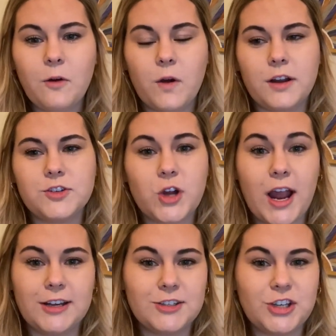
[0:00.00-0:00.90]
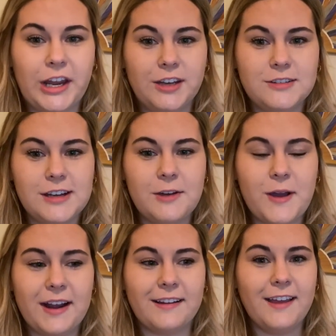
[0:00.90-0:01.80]
or trying to change it
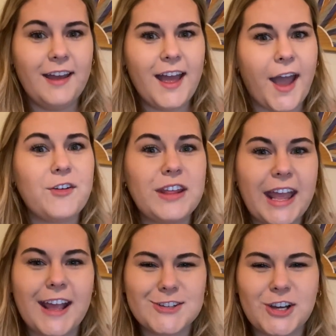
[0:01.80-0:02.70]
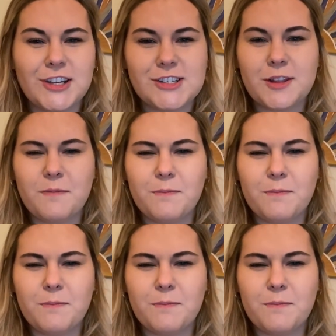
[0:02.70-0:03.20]
when I really can't change